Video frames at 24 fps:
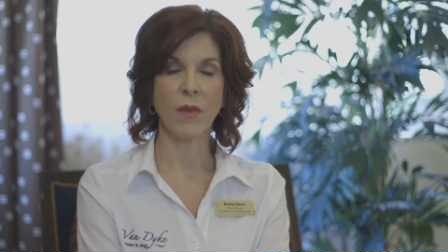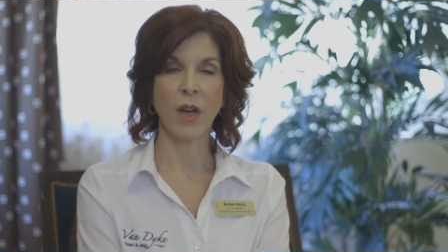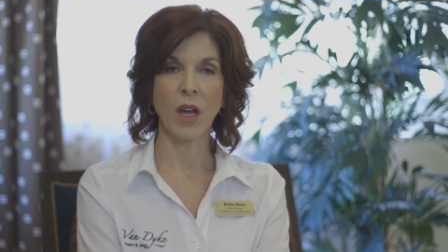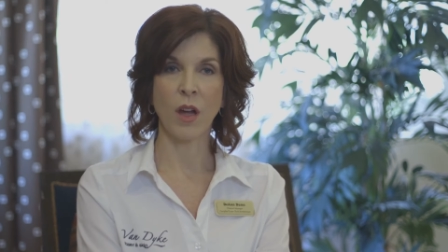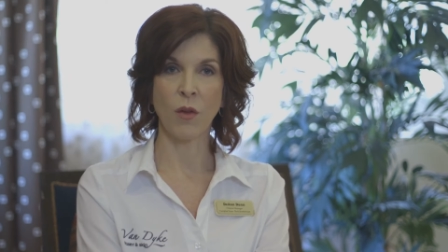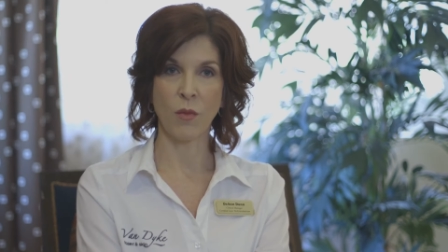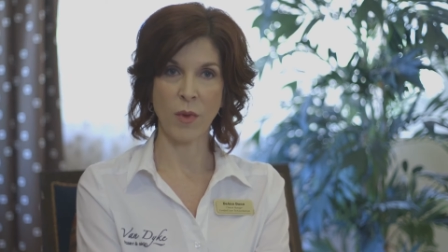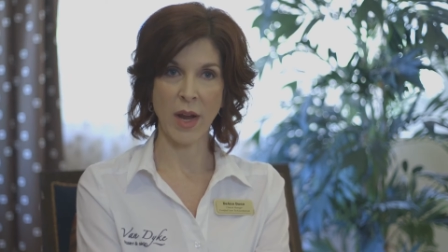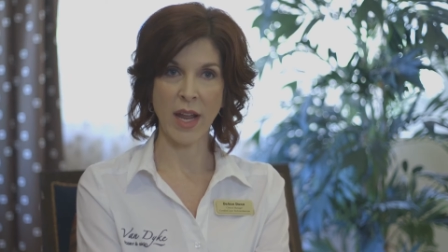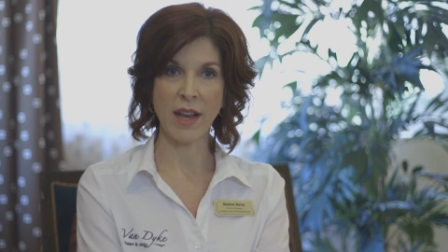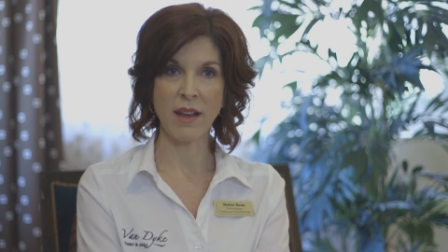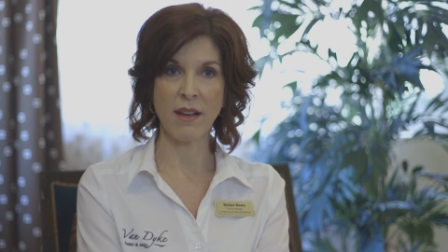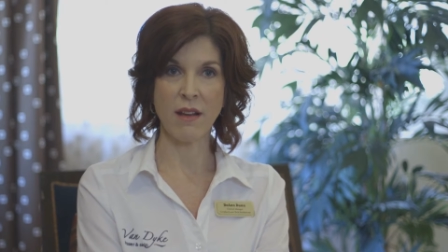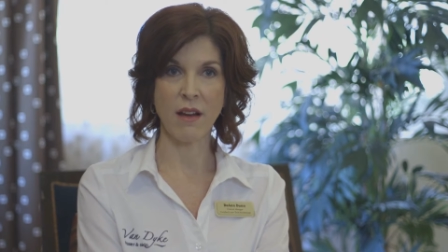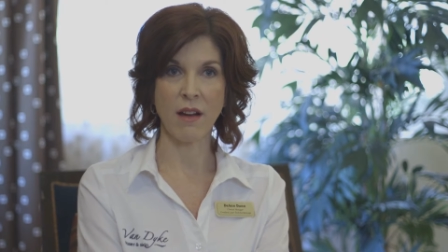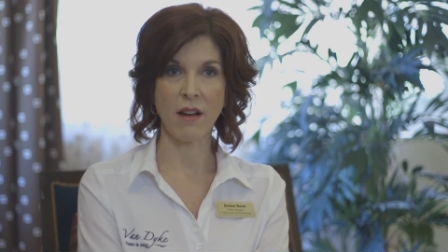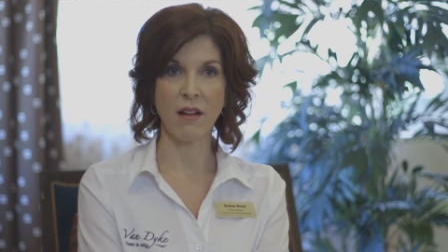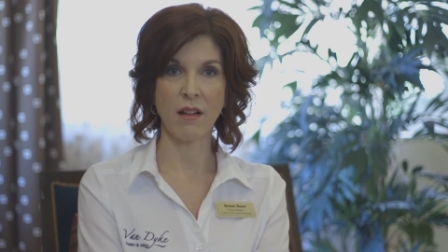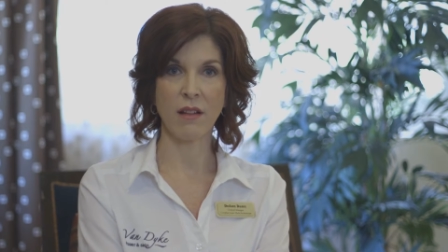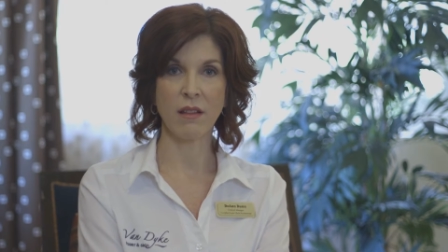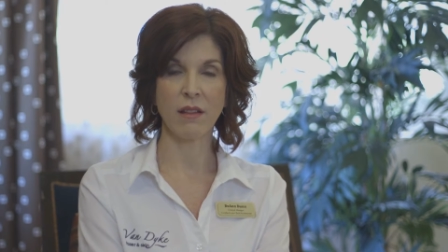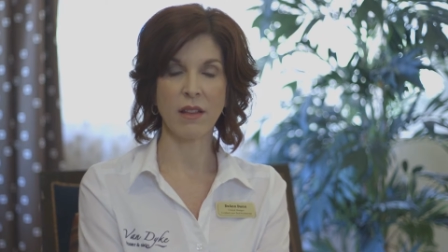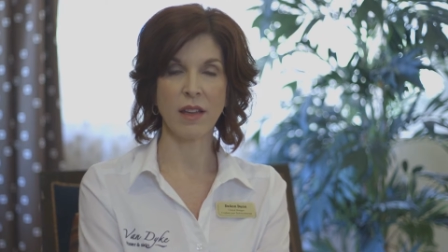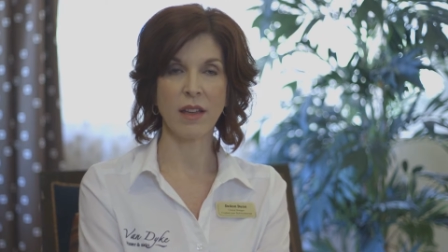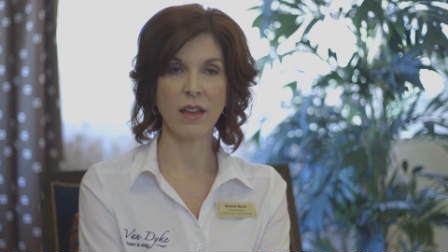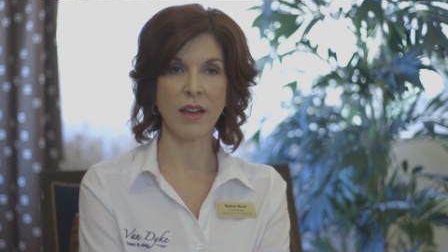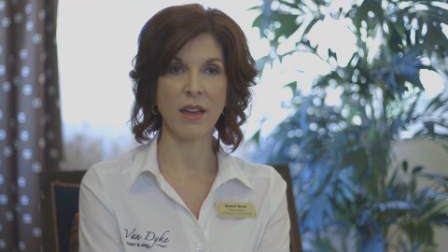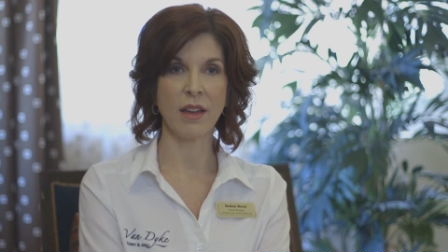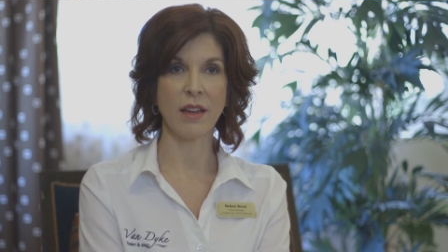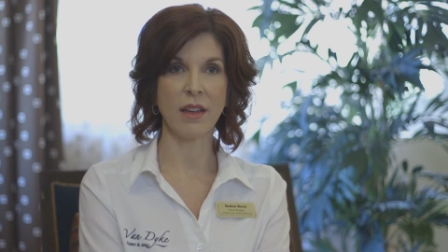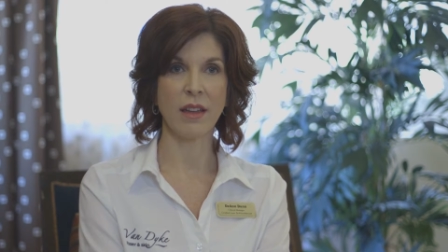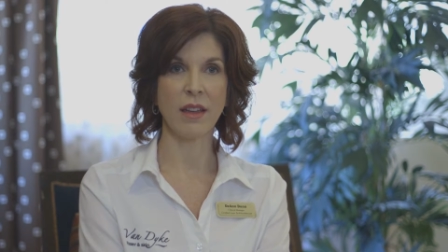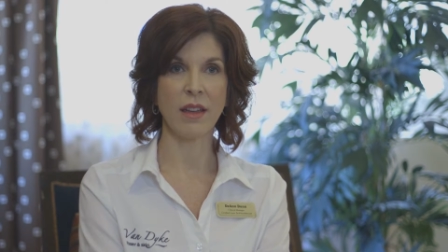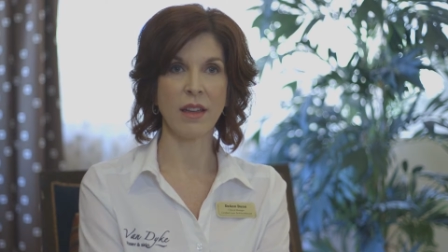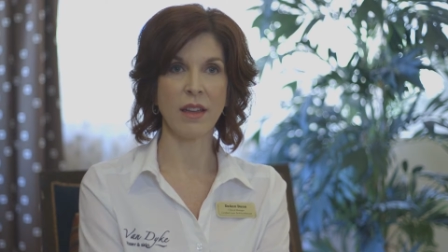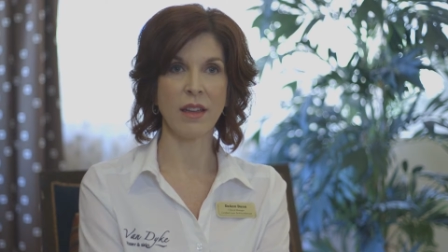A retinol
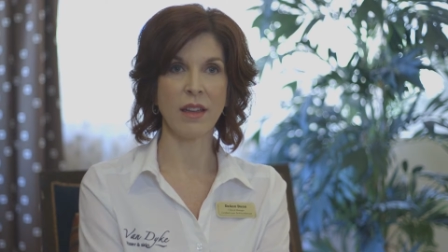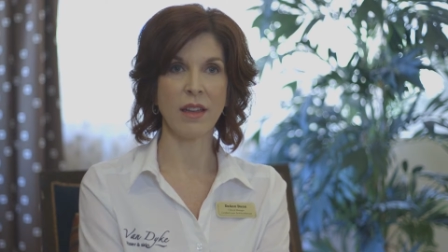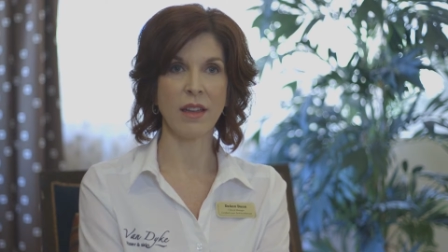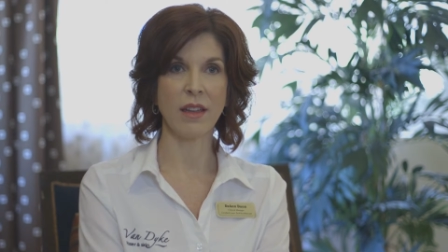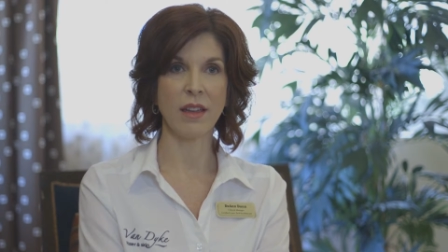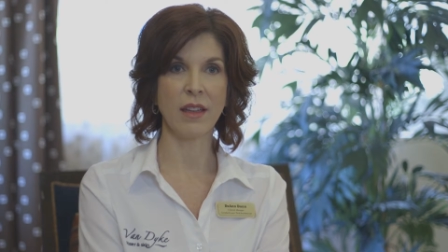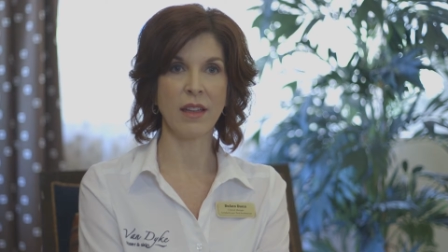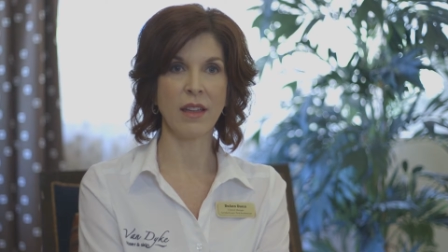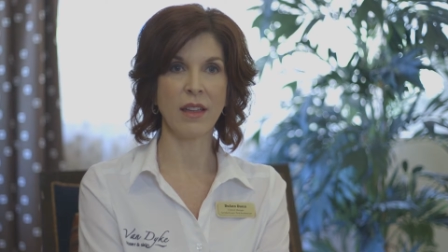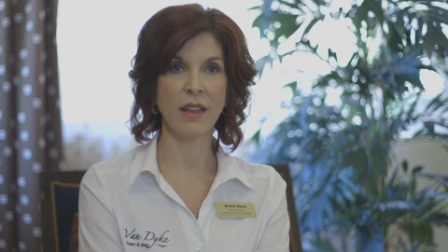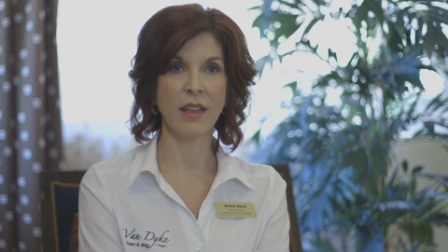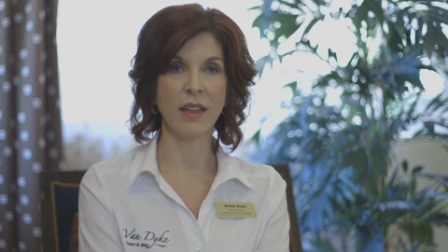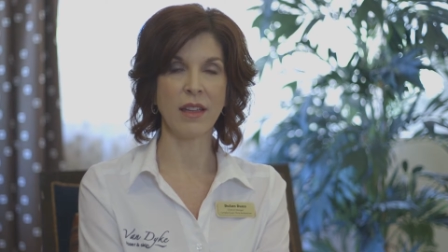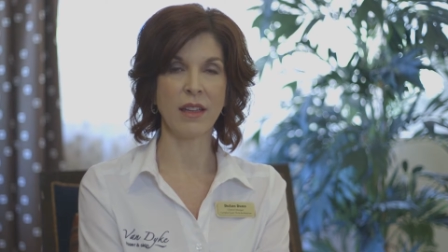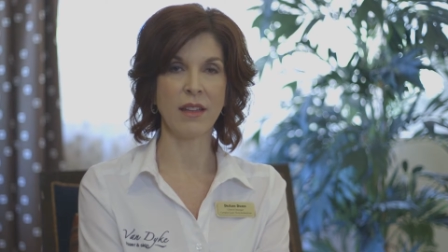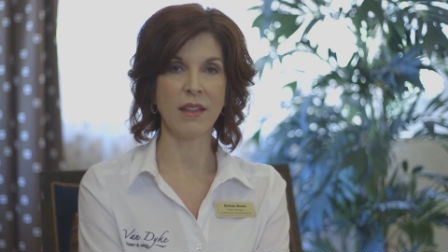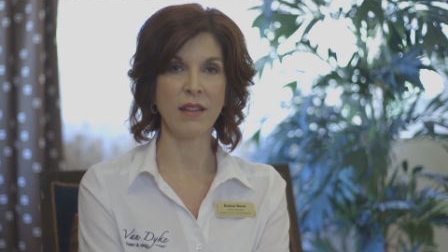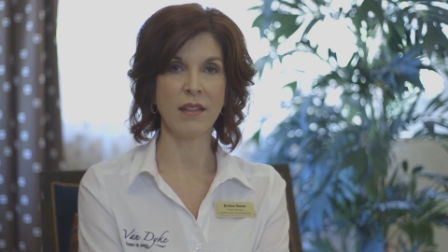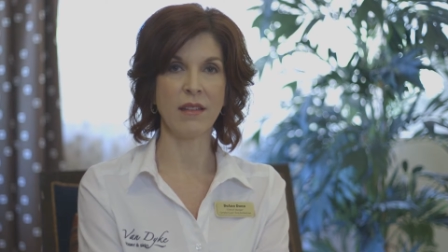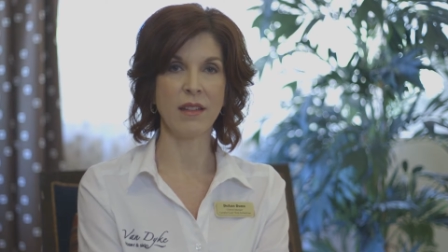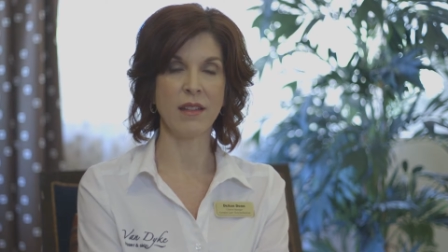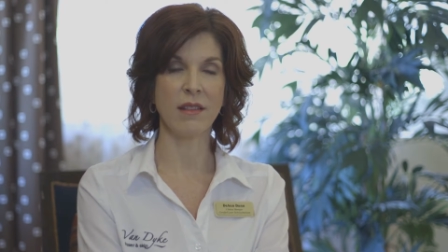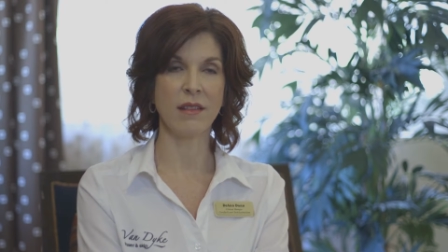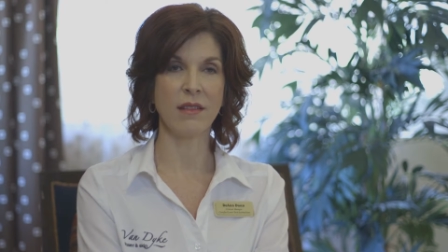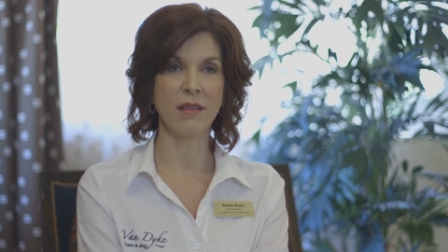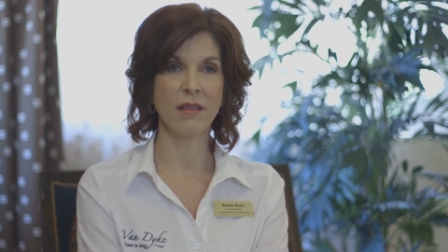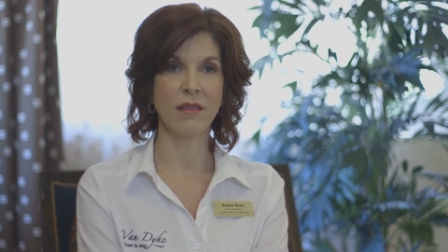in